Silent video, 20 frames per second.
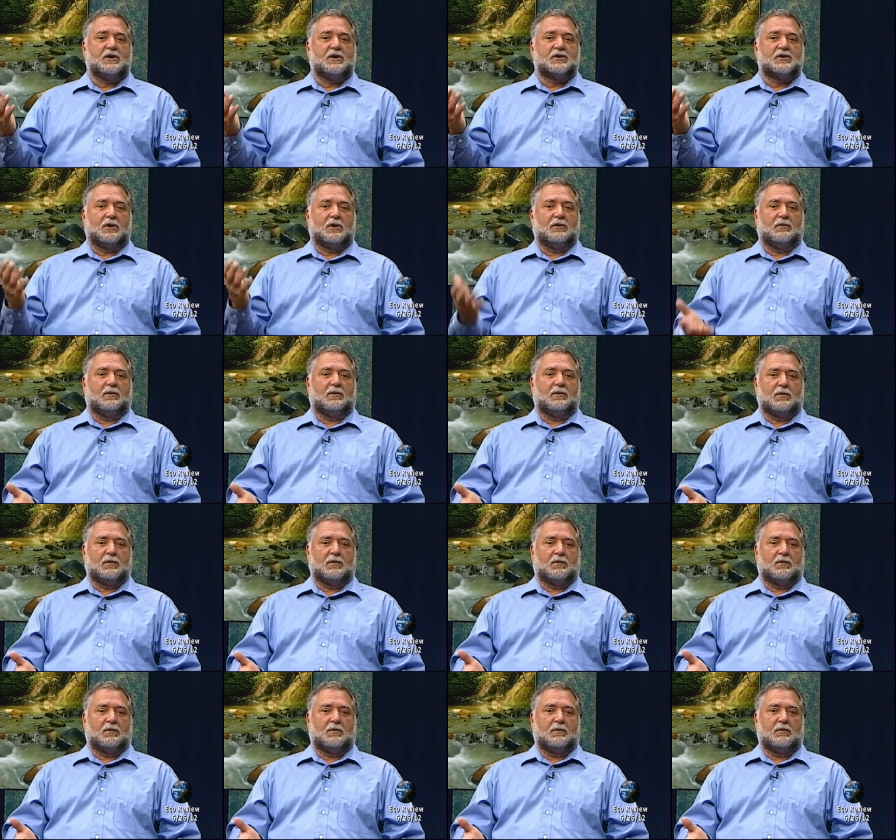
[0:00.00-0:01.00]
So
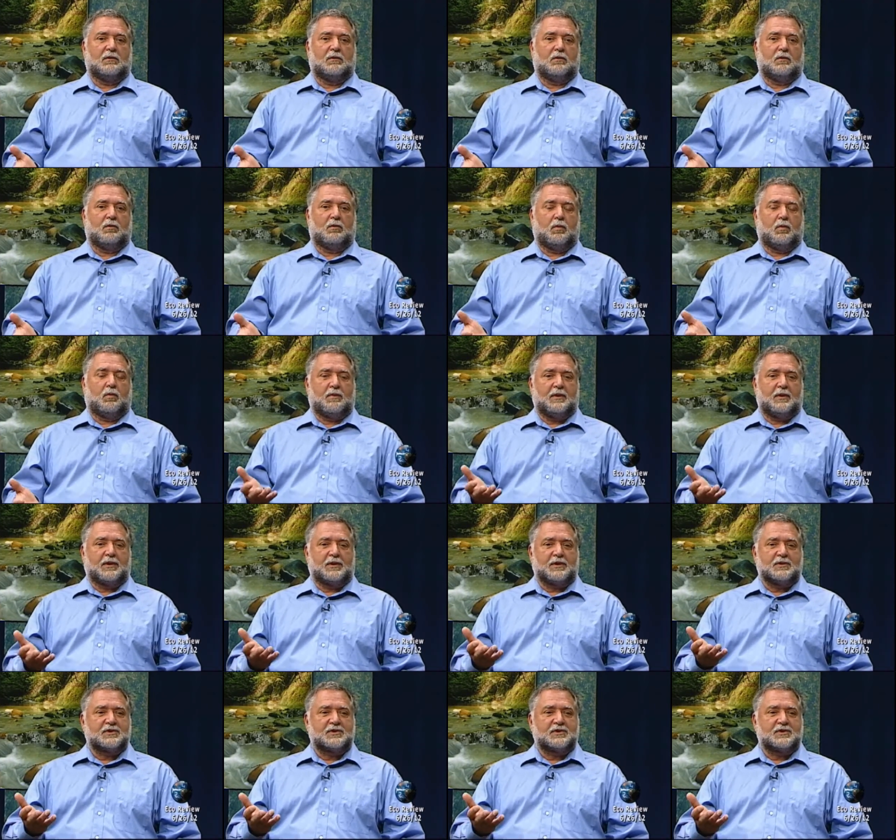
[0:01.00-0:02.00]
but
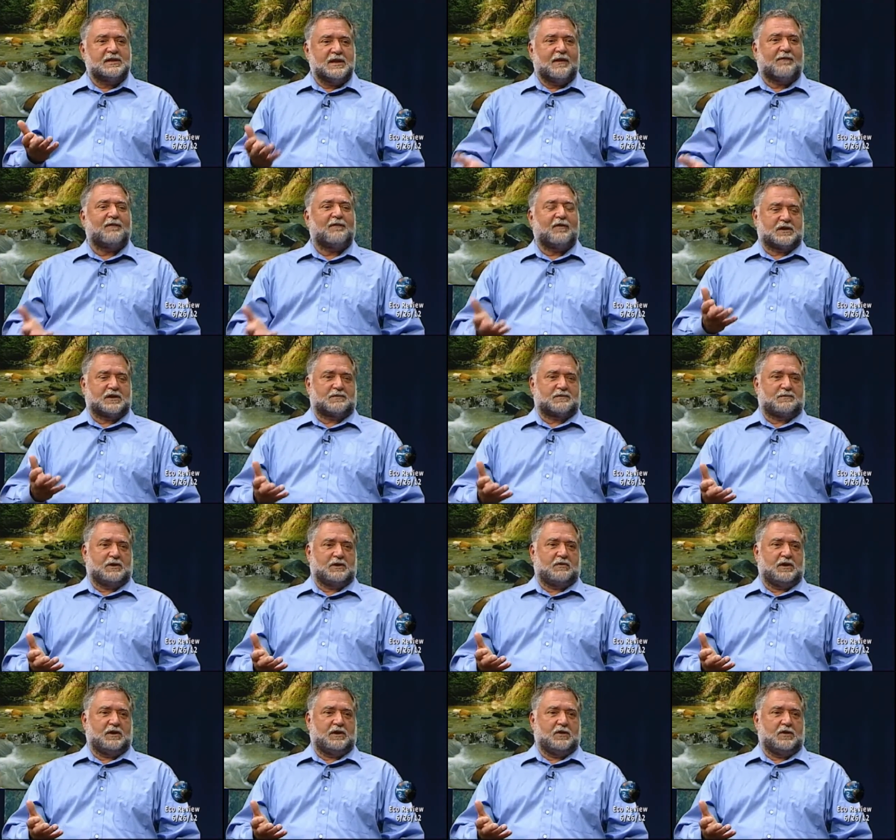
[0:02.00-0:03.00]
there's a difference
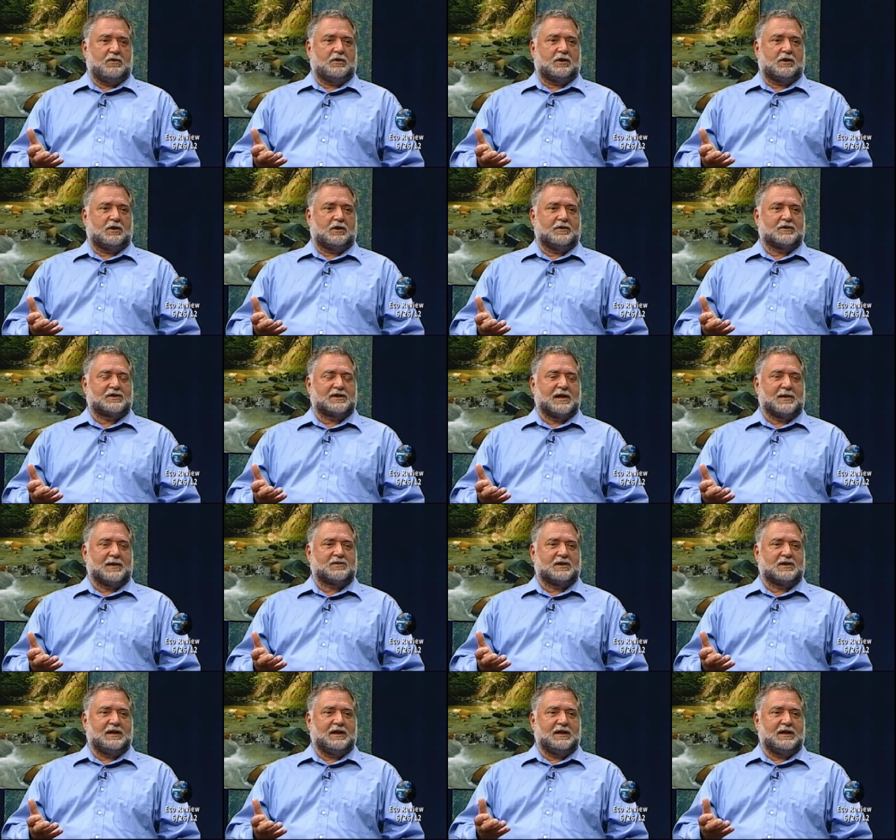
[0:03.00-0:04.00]
between nuclear
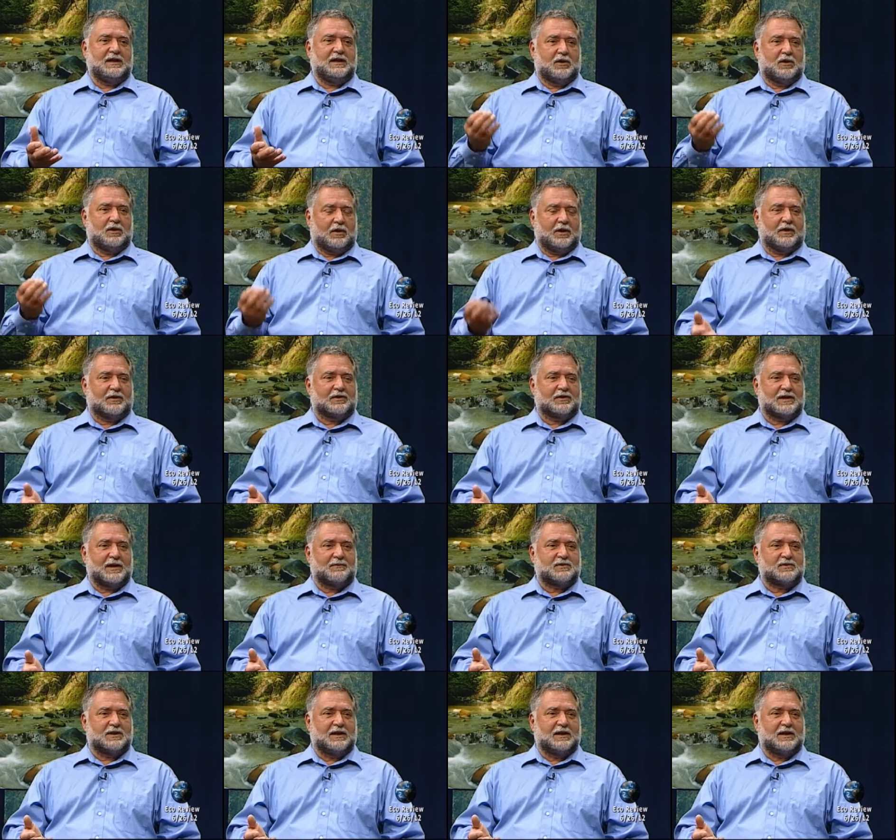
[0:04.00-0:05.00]
subsidies and oil
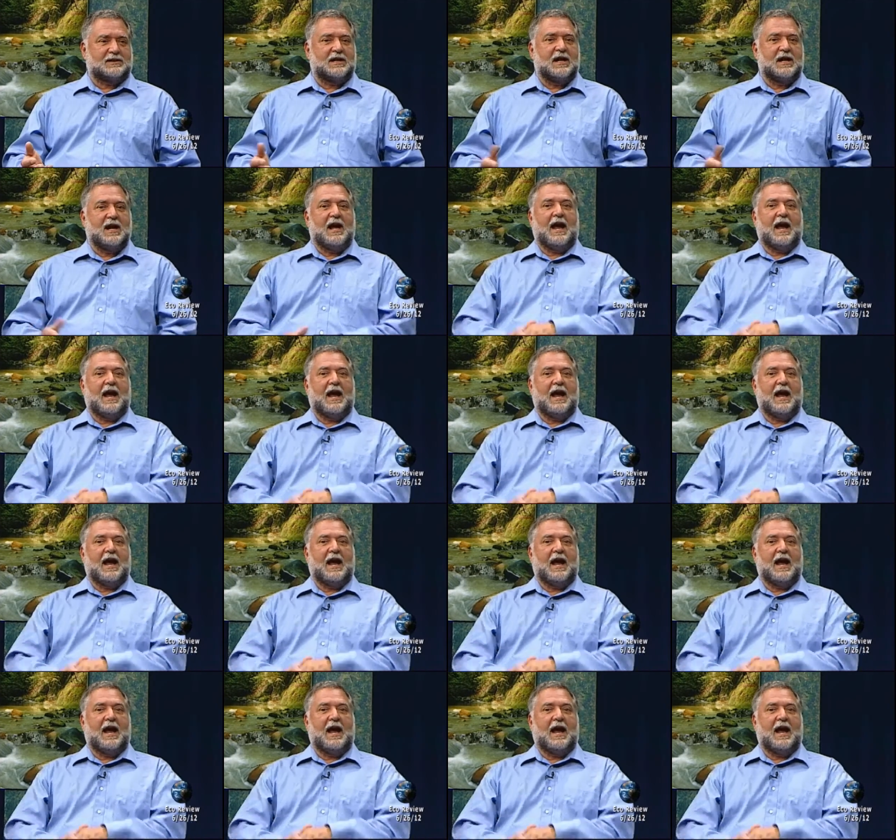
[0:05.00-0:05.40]
subsidies